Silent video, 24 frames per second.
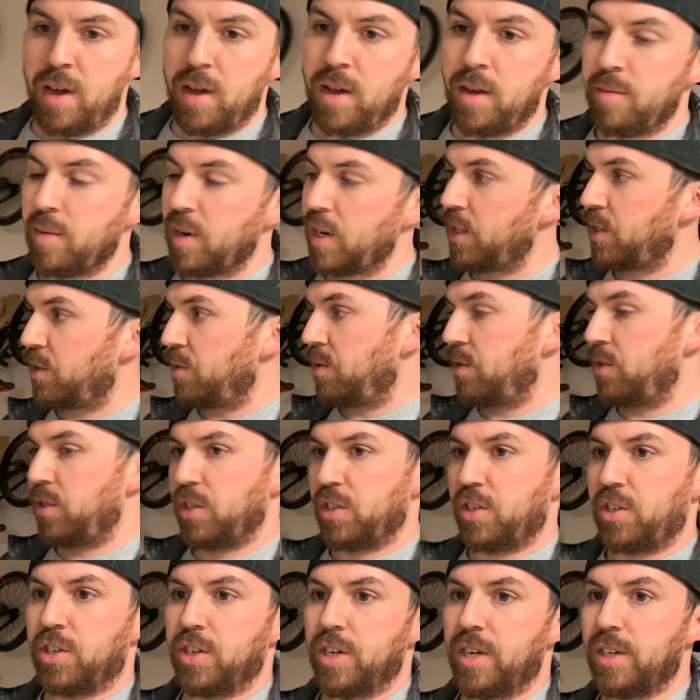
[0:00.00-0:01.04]
Might as well
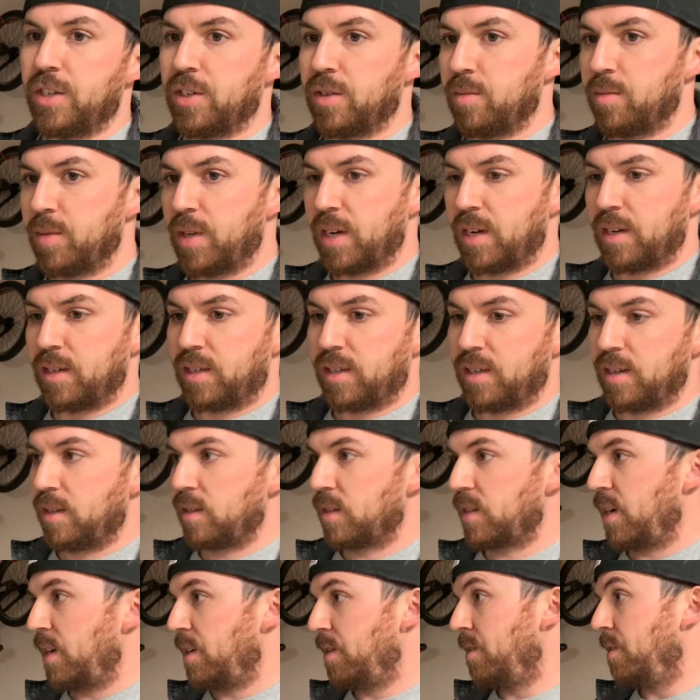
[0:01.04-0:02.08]
just change them. Like I said, it's
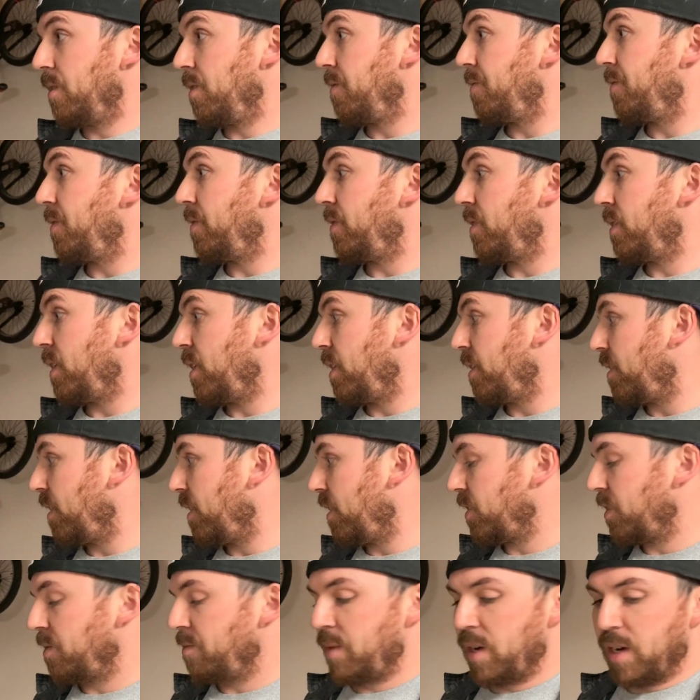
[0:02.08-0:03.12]
got
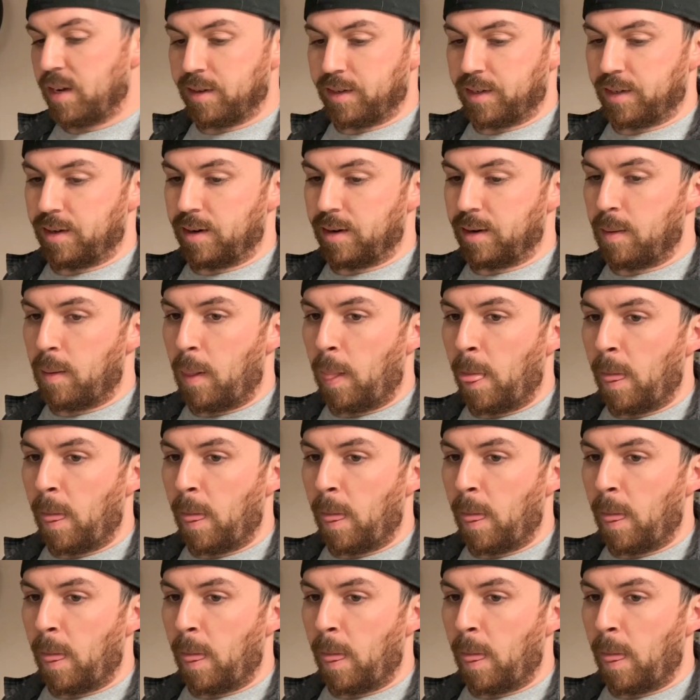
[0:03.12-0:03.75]
158,000 miles on it.